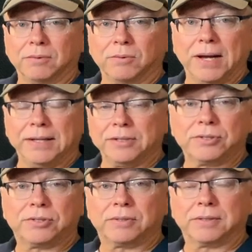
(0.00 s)

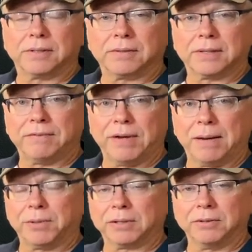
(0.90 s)
reddish uh,
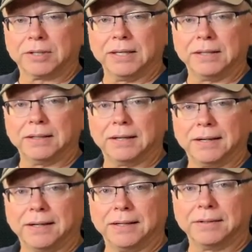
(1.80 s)
fabric looking
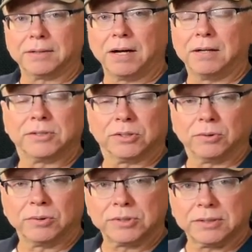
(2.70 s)
uh,
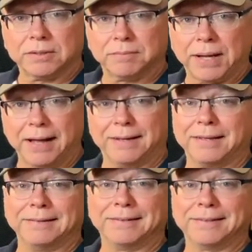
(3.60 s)
consoles back
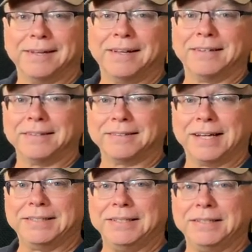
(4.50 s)
in the
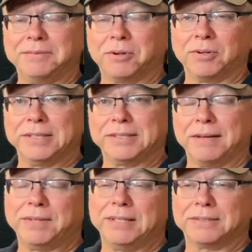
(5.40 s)
19 early
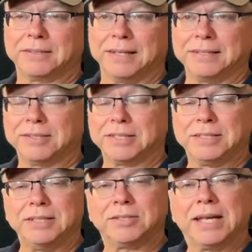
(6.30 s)
70s, late
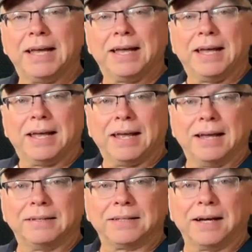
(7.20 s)
60s,
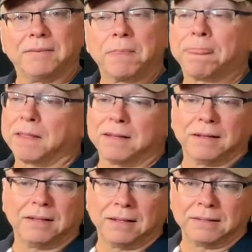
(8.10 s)
and uh,
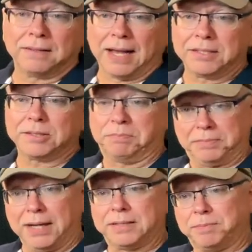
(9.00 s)
uh, that's
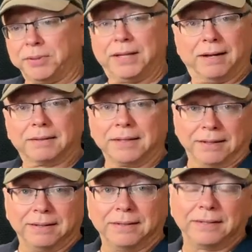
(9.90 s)
that's pretty
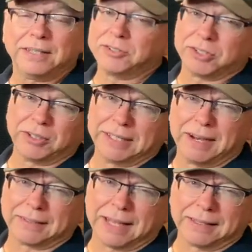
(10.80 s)
ugly, and then certainly
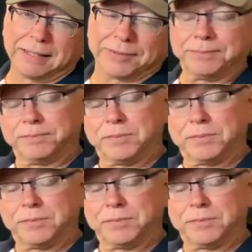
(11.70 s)
not at that level.